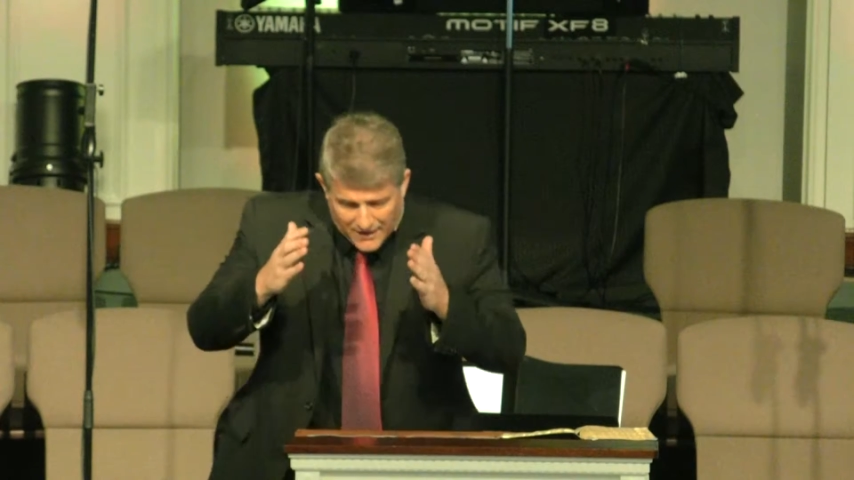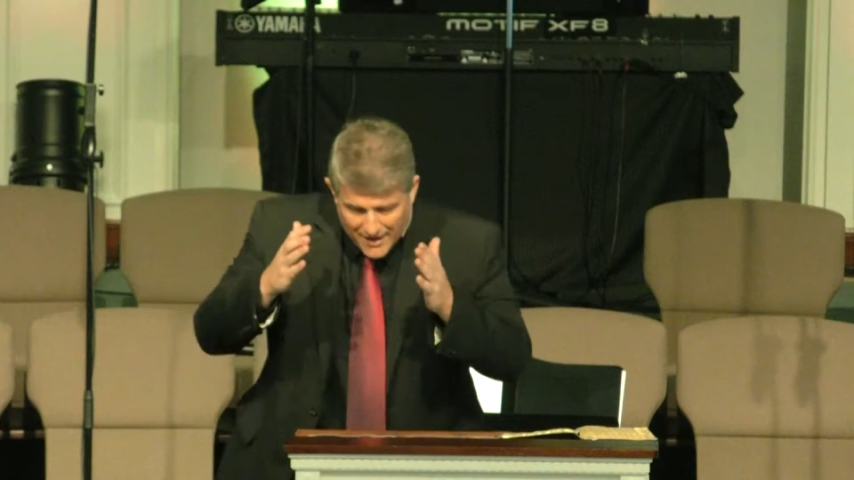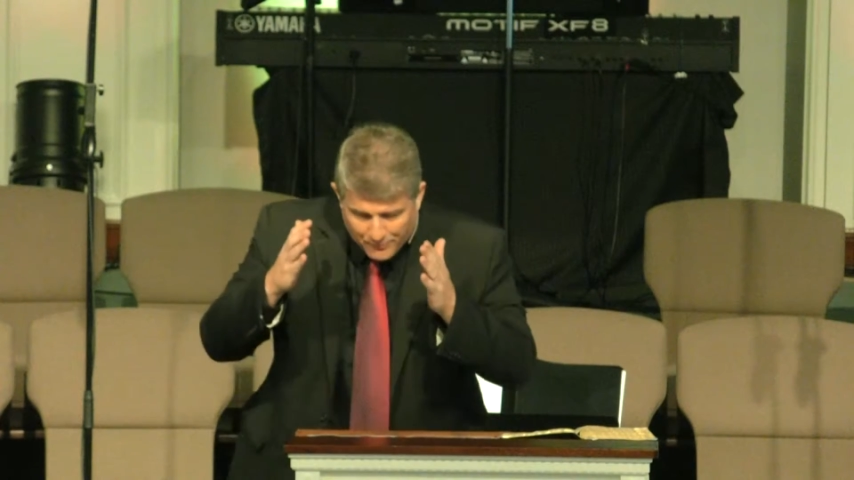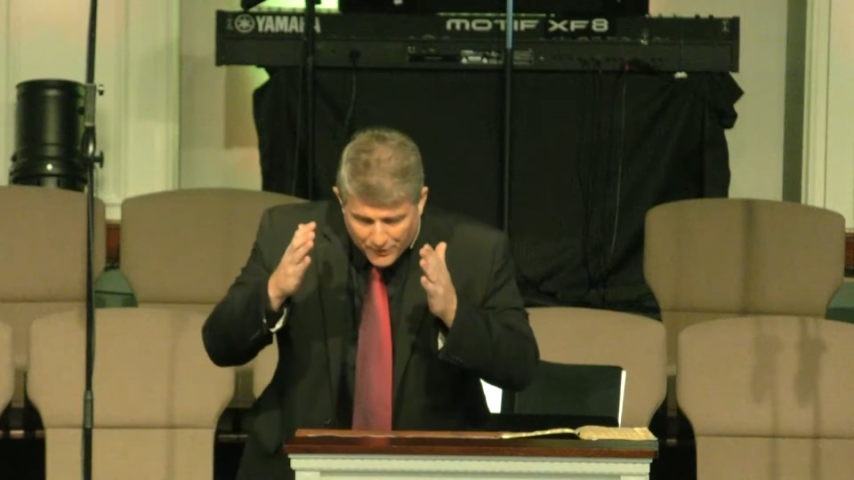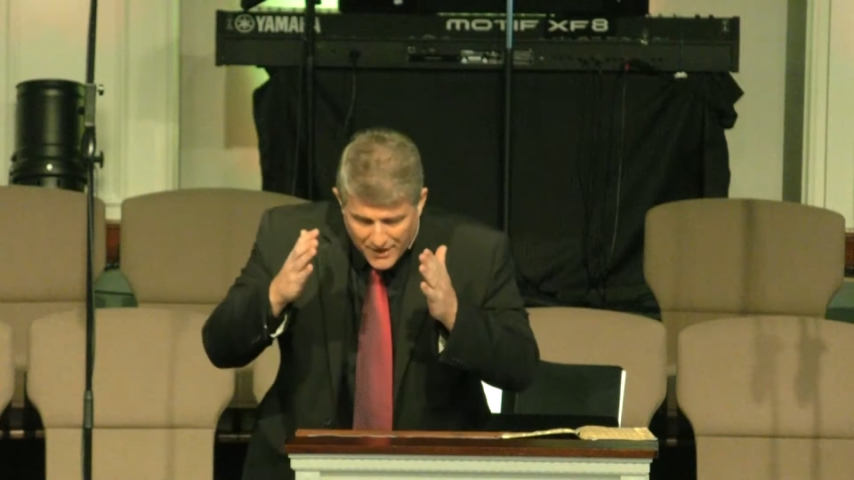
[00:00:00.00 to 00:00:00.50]

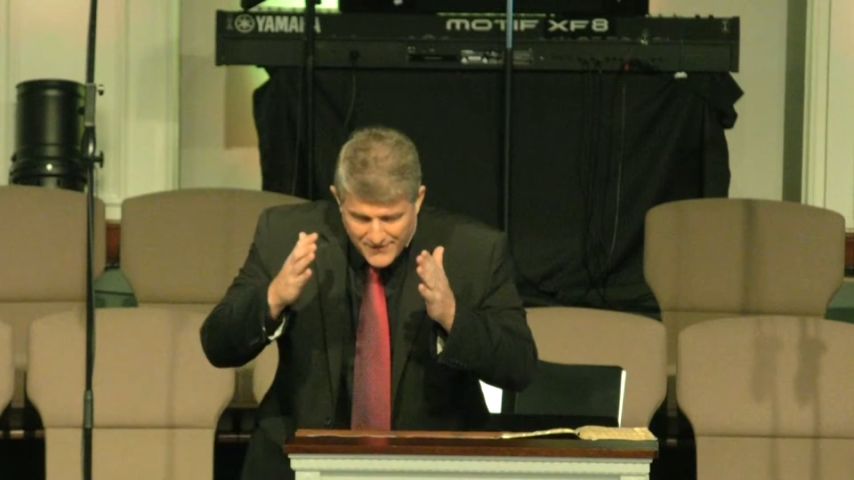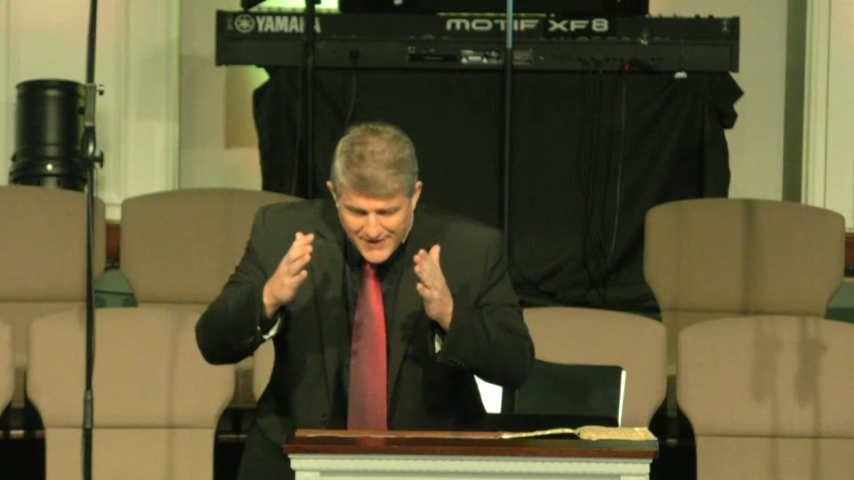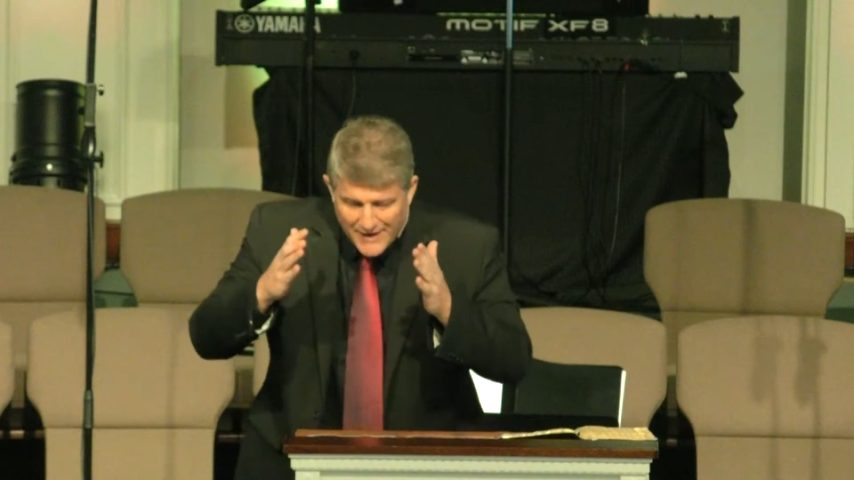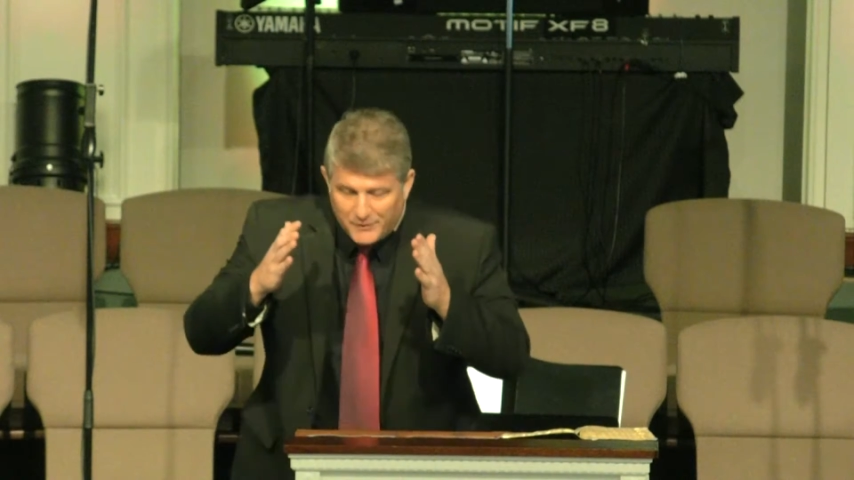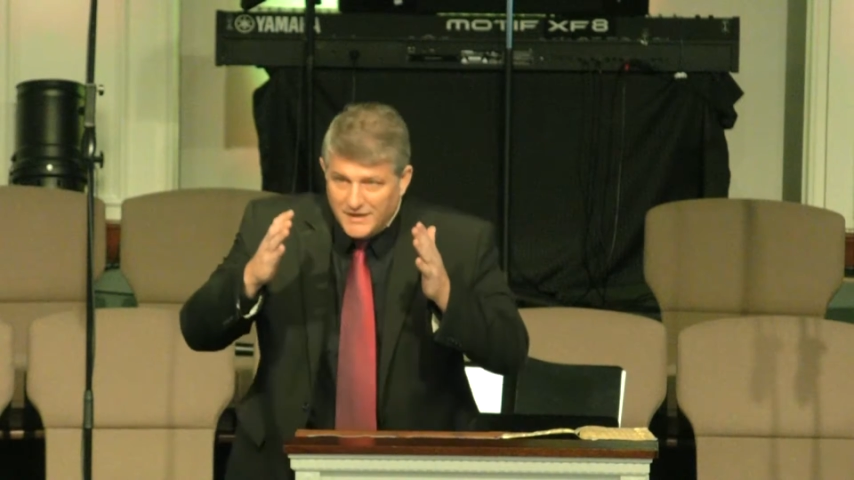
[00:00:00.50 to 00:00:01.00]
I pray
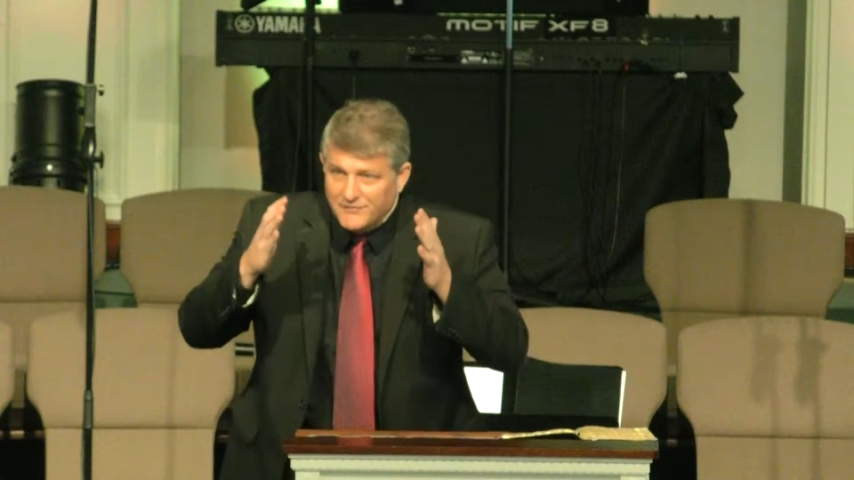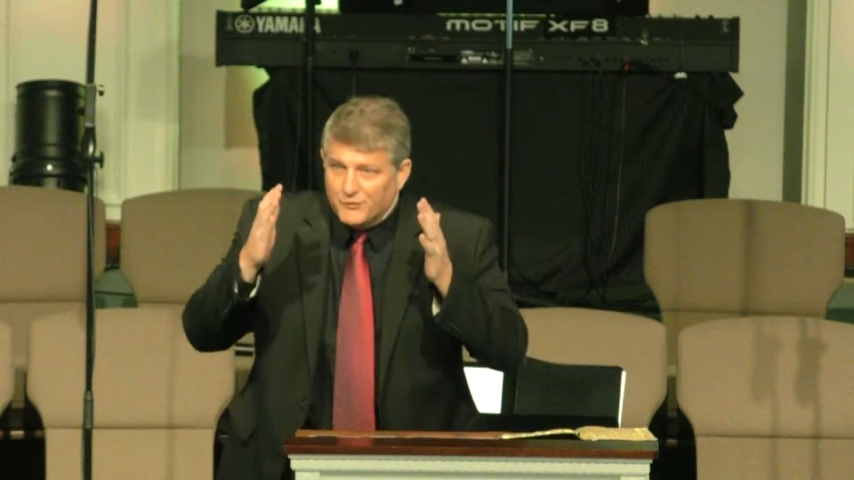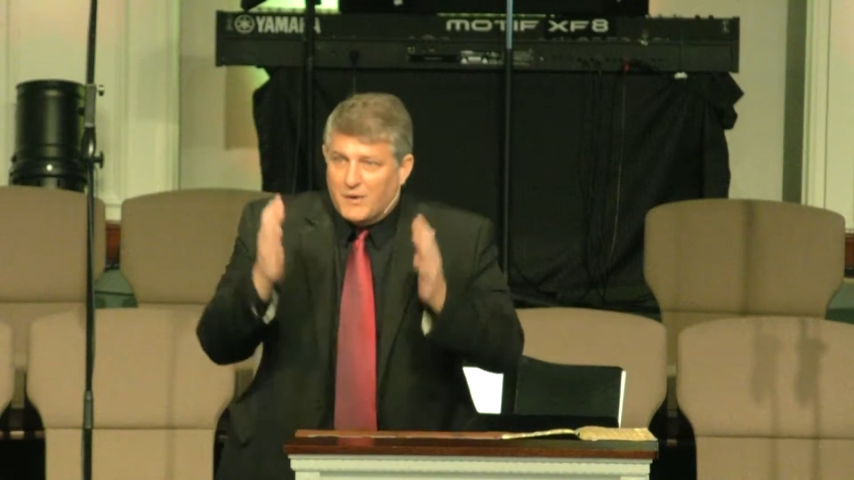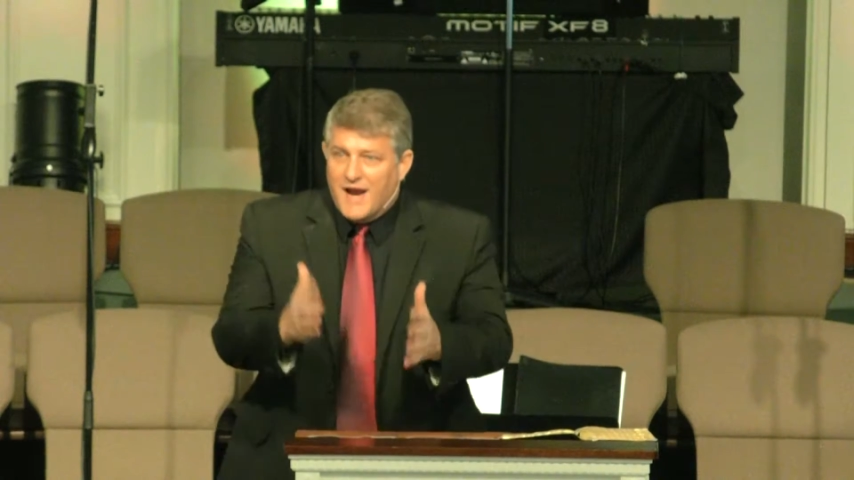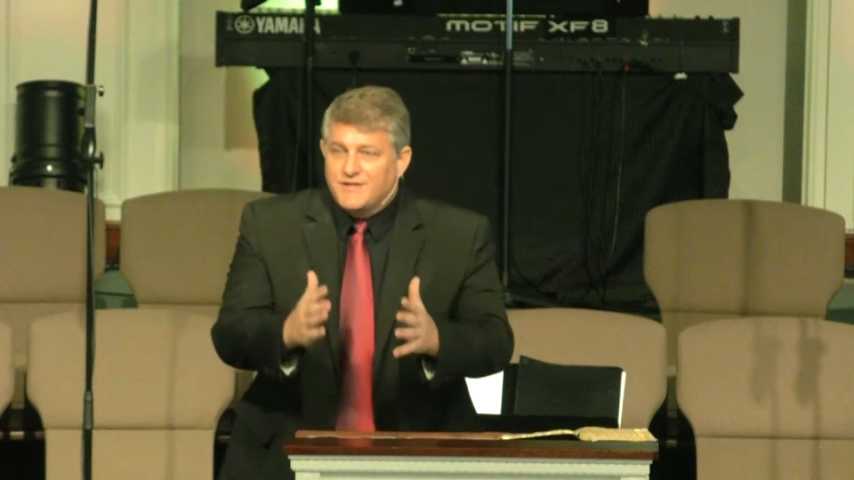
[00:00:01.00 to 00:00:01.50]
that I would live
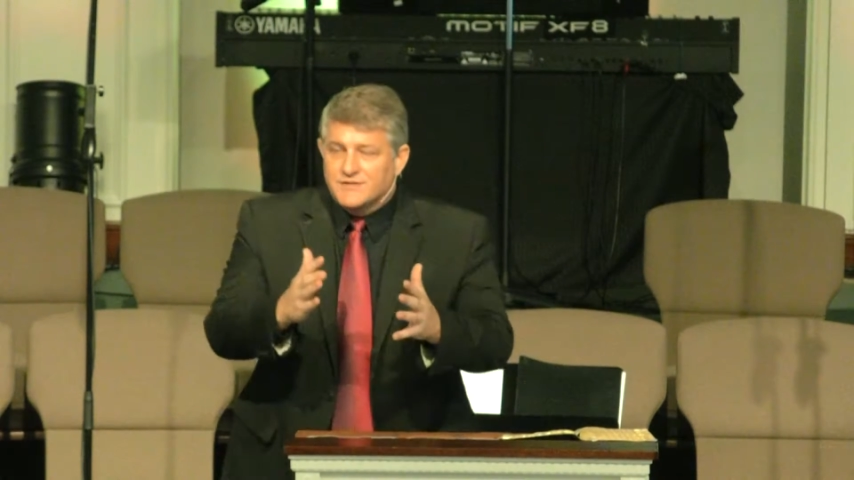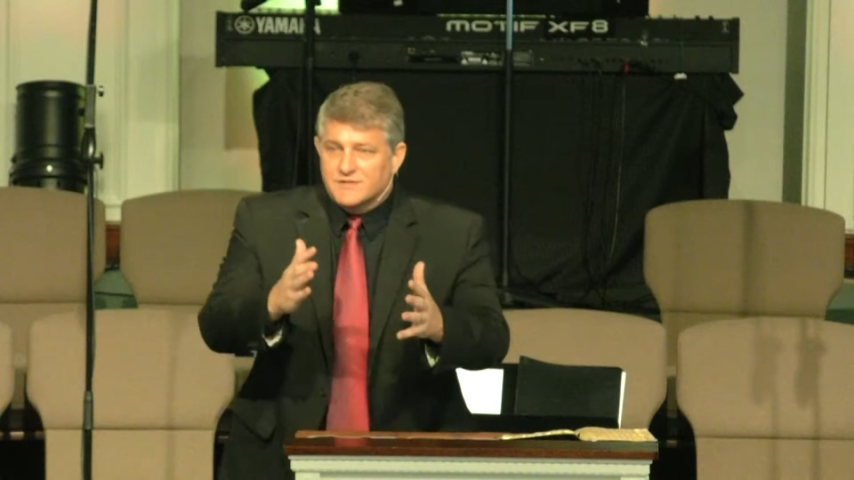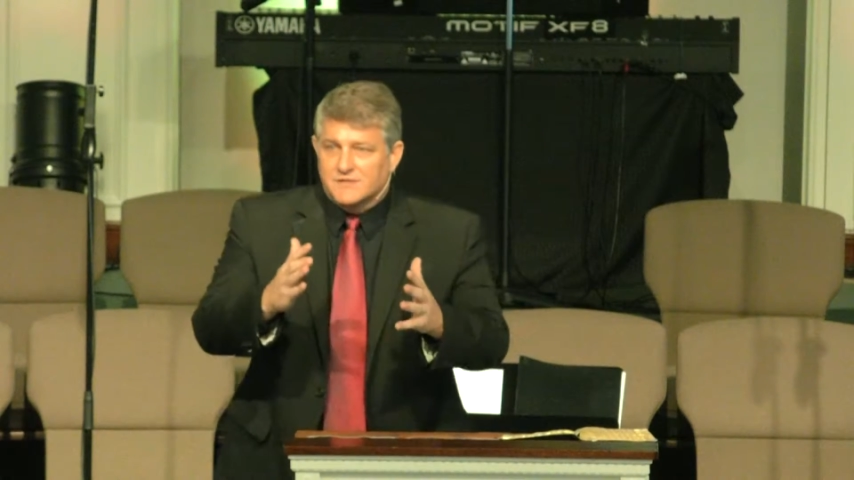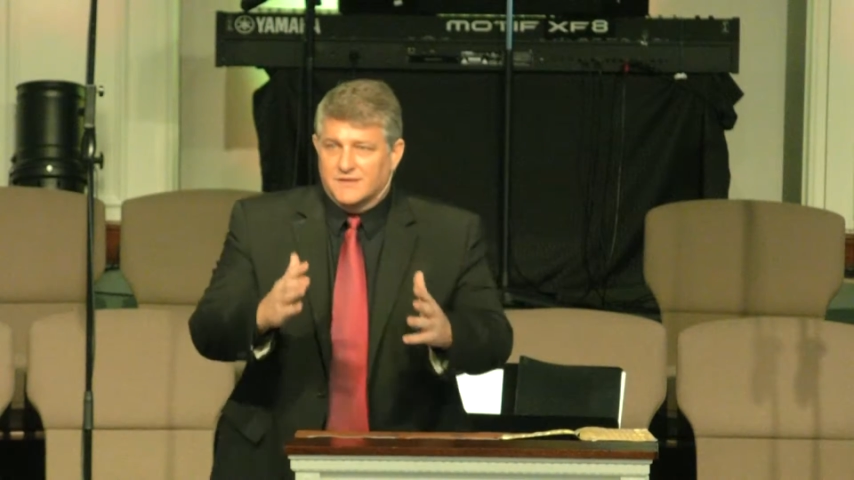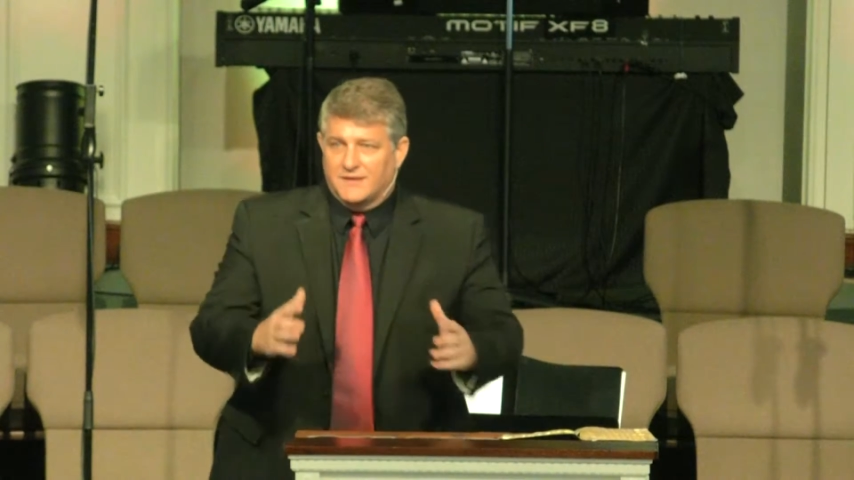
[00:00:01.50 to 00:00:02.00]

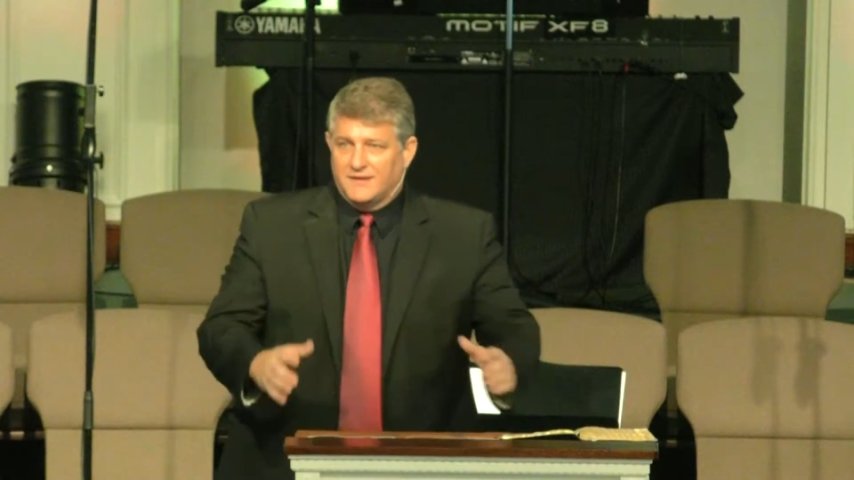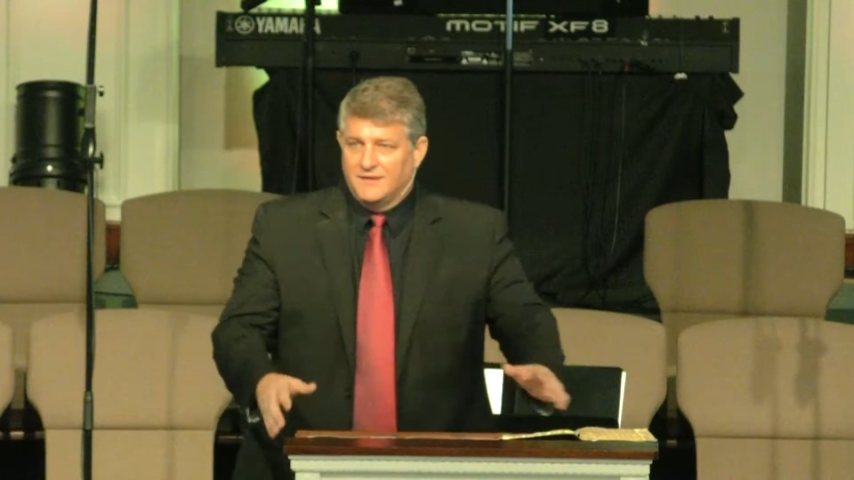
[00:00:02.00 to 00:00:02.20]
righteously